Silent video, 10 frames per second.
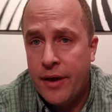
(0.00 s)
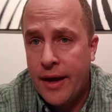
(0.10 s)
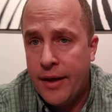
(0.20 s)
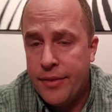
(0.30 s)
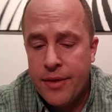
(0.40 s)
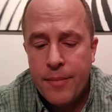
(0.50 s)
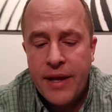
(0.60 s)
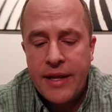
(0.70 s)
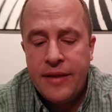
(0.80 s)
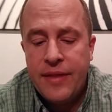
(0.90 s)
the
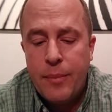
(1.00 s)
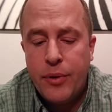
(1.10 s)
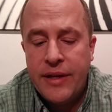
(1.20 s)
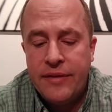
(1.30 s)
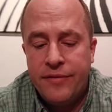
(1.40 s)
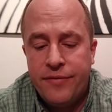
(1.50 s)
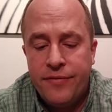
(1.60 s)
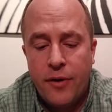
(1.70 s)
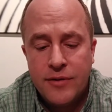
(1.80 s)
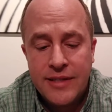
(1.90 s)
money, and they put in
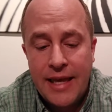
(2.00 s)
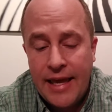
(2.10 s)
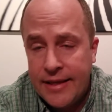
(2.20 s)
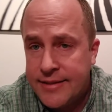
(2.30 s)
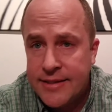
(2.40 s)
false gates